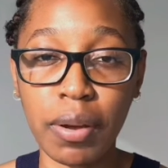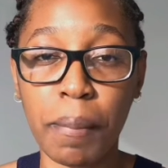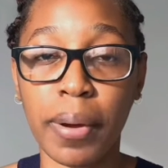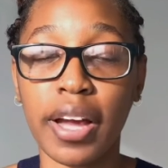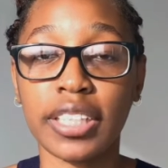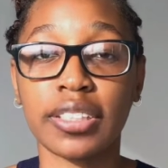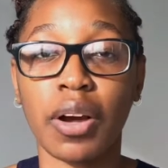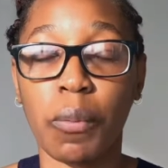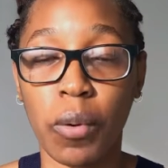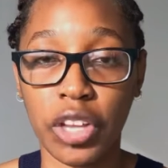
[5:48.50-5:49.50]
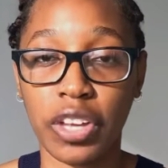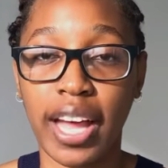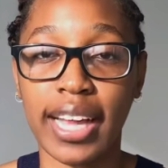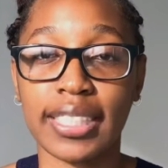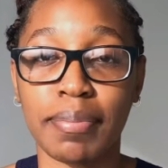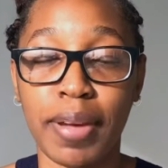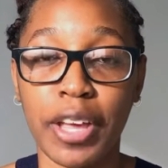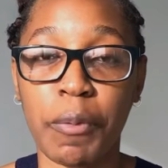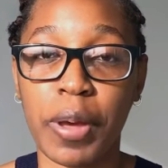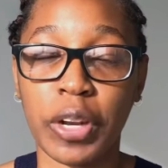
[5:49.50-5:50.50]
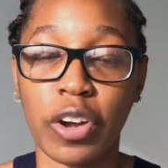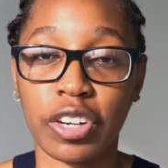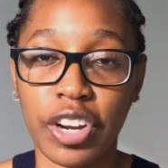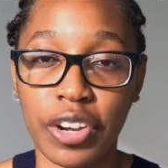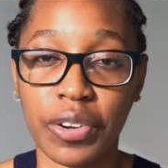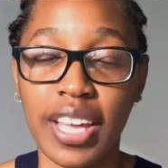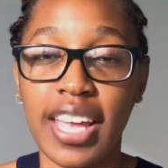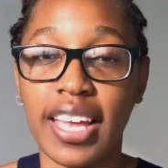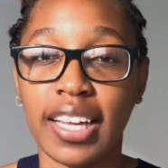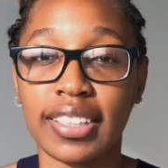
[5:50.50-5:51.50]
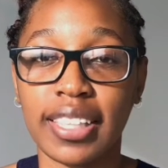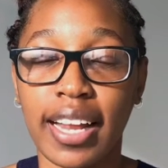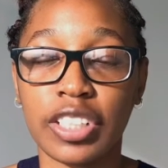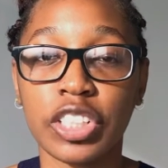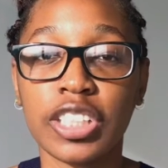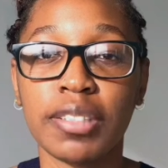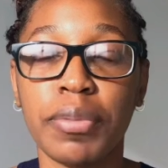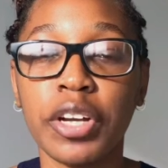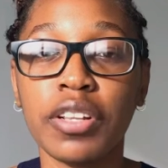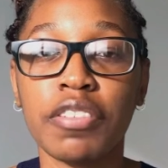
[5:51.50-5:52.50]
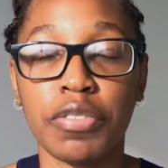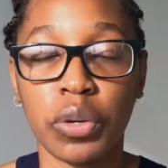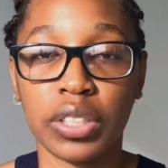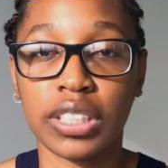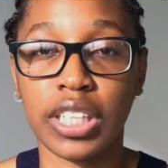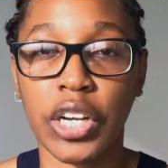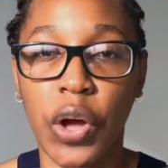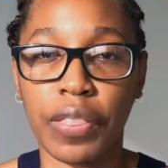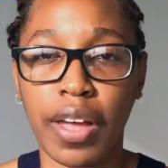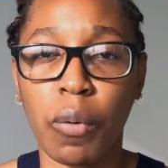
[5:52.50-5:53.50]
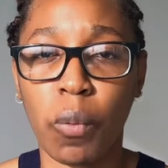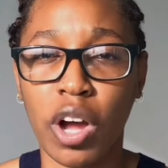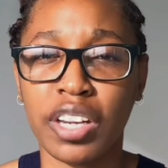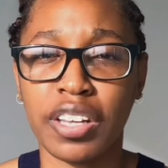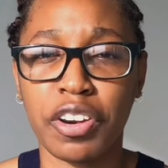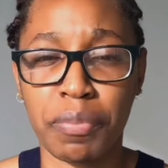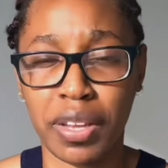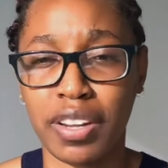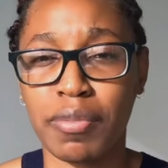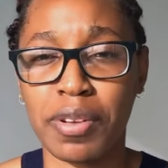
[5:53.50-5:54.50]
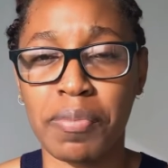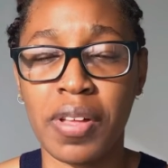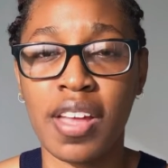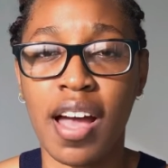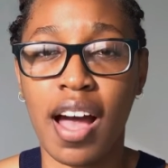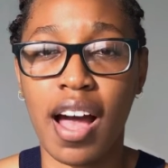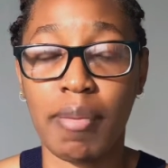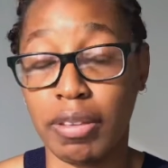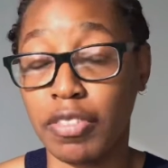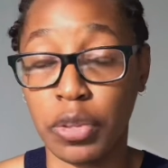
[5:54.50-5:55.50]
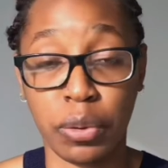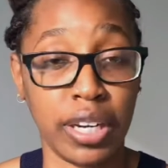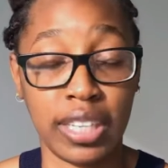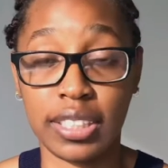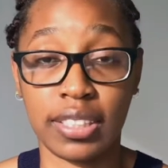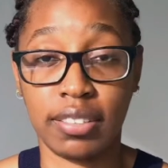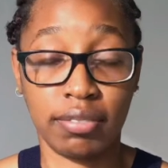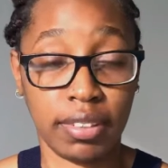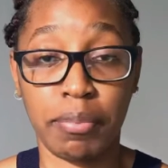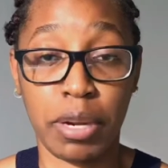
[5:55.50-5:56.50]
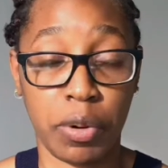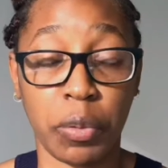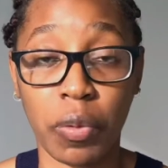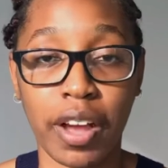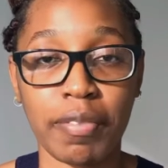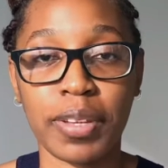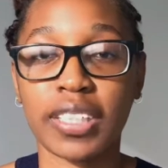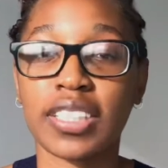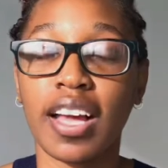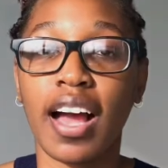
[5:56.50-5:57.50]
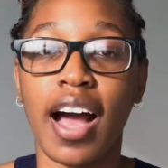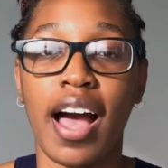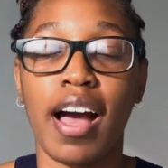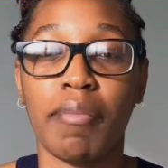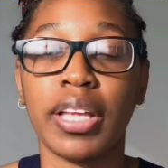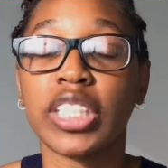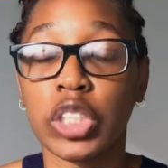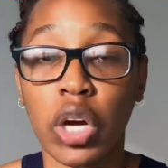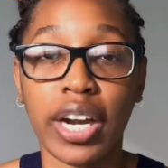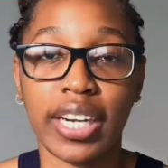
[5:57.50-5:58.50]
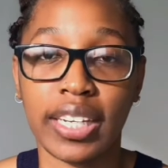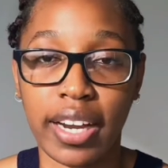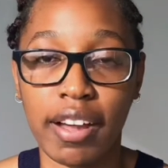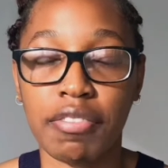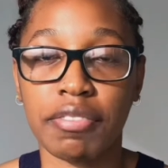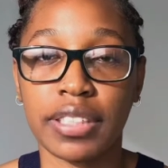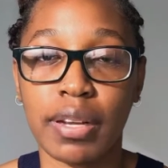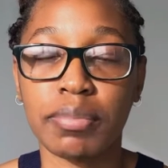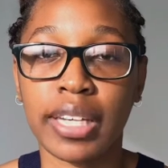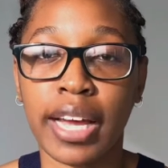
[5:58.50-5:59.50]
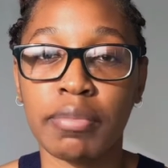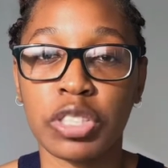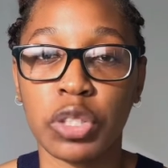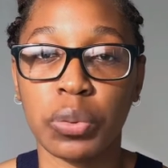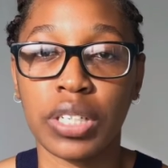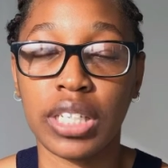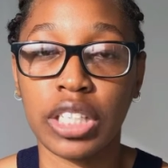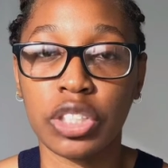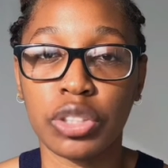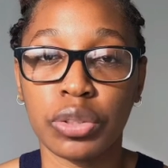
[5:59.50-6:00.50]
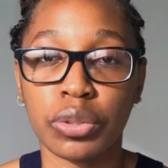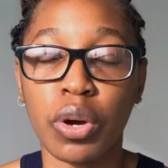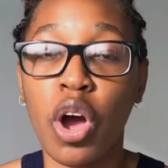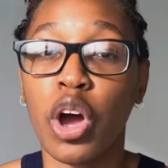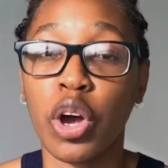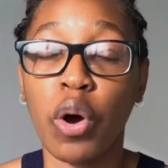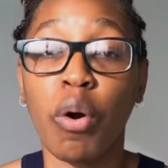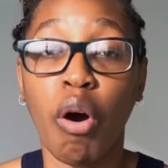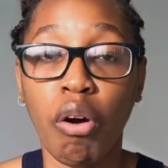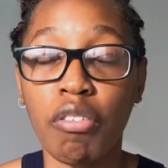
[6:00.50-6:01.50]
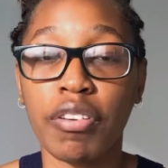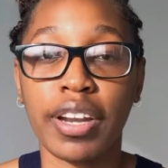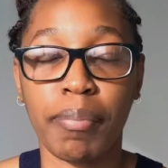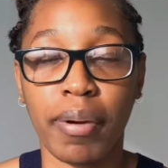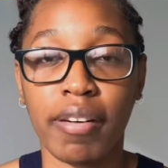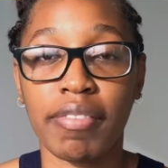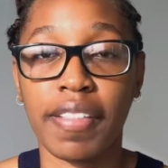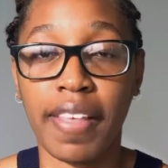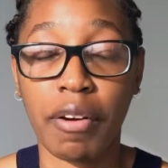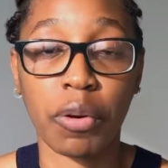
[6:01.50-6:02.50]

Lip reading: But what you guys may or may not know is that just merely focusing on that 1 year minimum, even though it is the minimum requirement, is not enough. Sometimes you would need to go over and above that